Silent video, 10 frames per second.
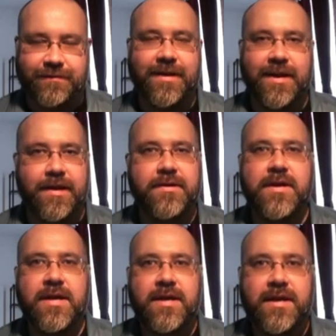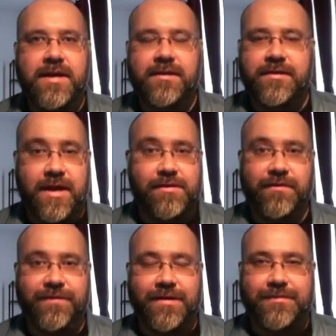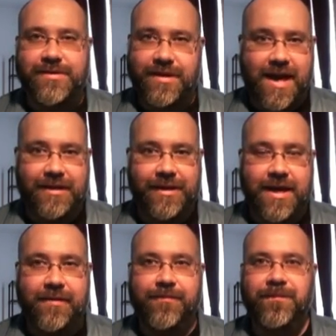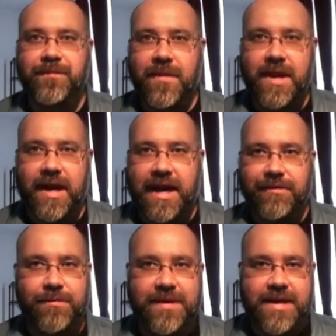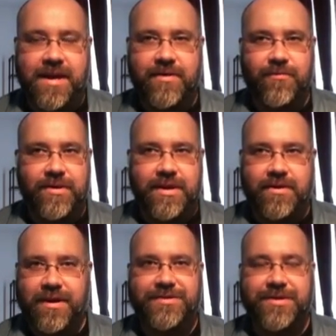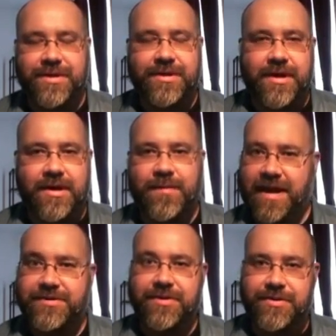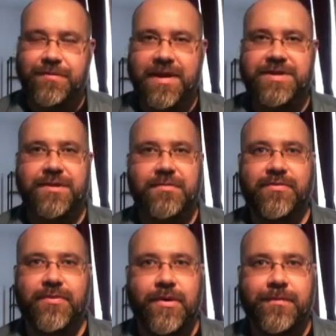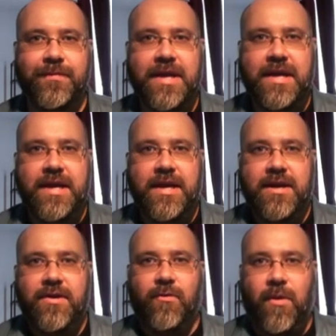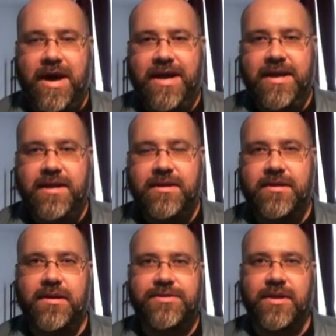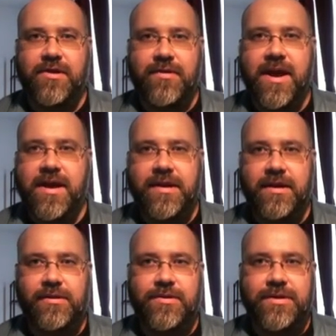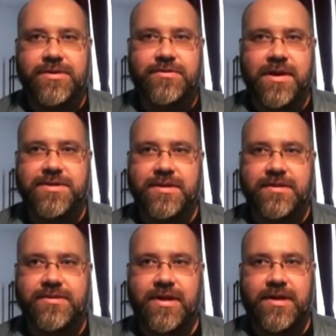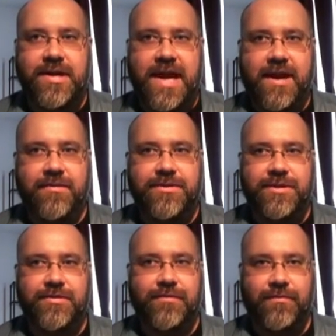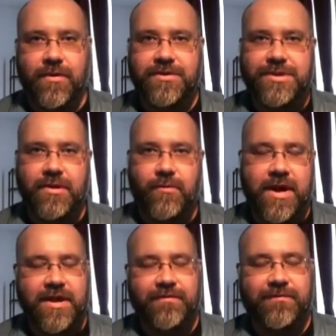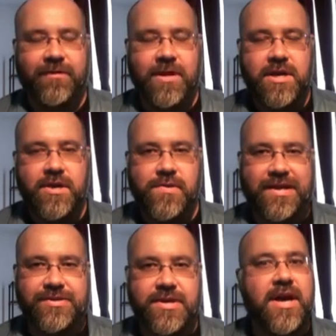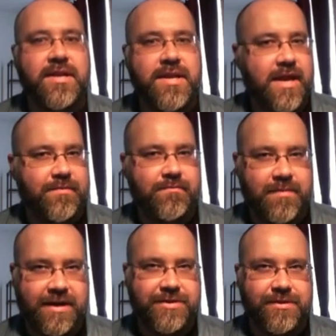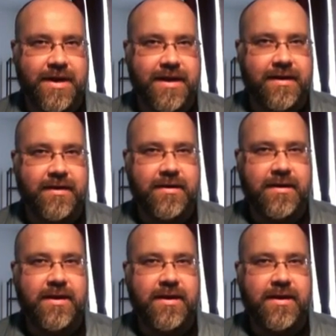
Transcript: this video. Dawah Films, Ali. I will begin with a question on a passage you mentioned before. Why does the Quran include instructions on how to divorce your wife who has not yet menstruated?